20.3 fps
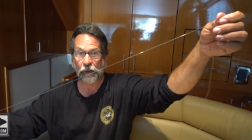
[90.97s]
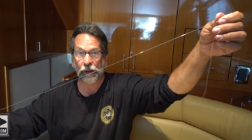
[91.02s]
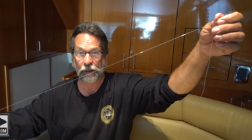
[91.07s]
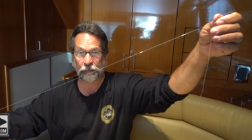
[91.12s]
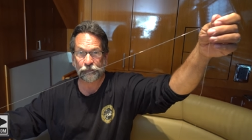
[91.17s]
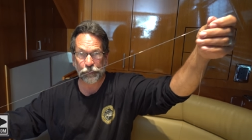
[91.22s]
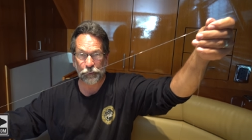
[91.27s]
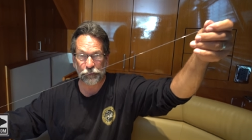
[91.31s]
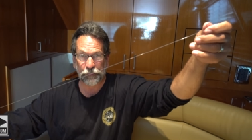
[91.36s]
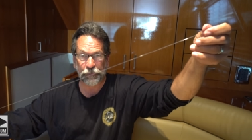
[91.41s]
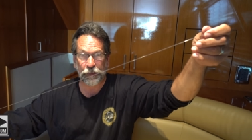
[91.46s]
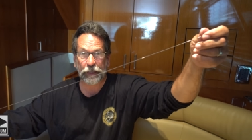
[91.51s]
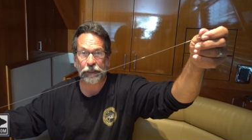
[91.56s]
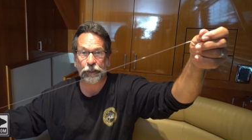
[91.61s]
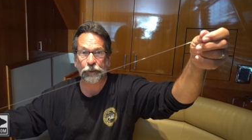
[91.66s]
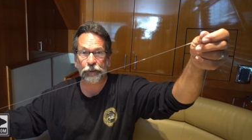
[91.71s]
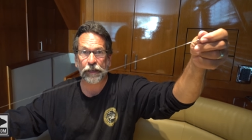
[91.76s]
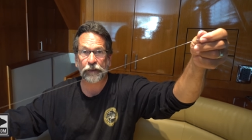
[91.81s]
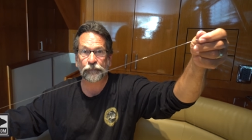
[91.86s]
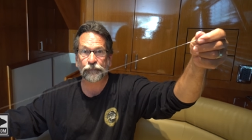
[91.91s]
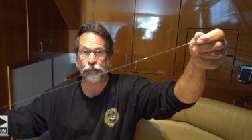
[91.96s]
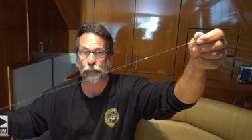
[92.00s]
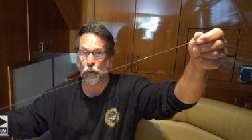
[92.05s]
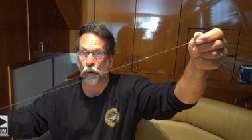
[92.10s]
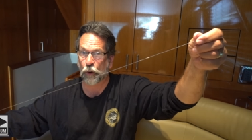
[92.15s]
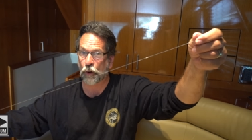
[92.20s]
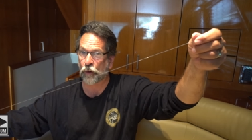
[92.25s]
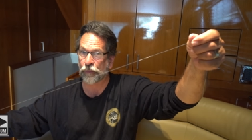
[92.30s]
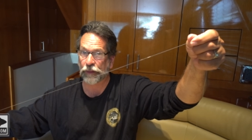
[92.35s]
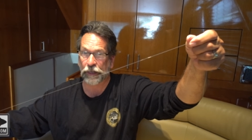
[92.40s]
If you think you need
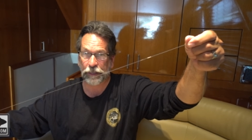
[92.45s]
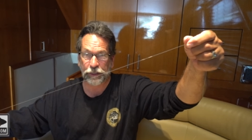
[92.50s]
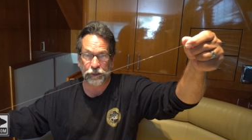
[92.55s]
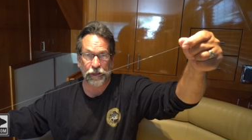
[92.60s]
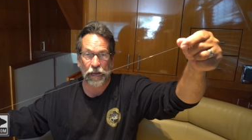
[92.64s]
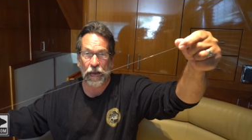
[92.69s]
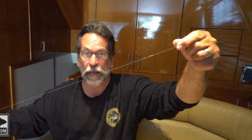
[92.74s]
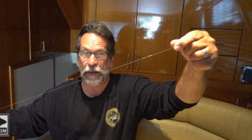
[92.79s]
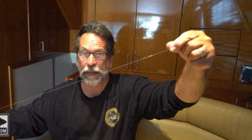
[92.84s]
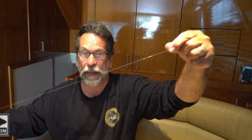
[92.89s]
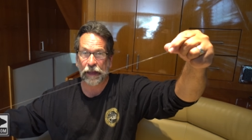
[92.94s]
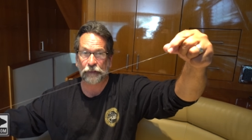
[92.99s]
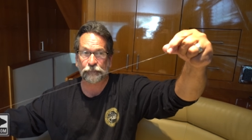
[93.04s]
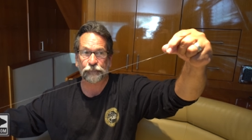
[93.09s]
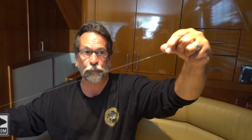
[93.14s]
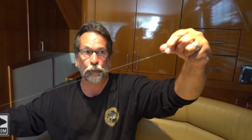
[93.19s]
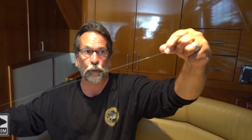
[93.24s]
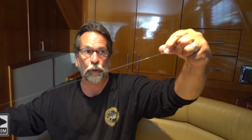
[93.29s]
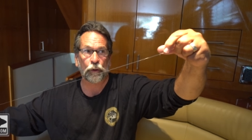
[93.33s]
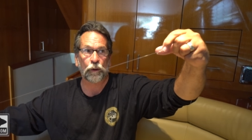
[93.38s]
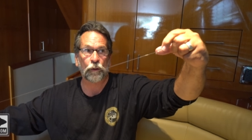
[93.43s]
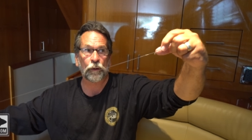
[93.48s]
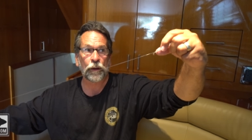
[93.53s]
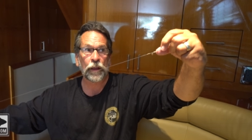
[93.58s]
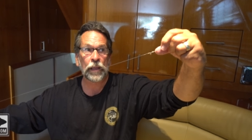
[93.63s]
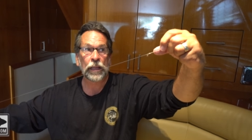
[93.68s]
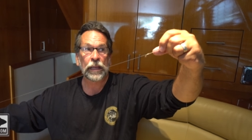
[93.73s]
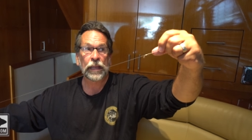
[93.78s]
fluoro, then you got to have fluoro.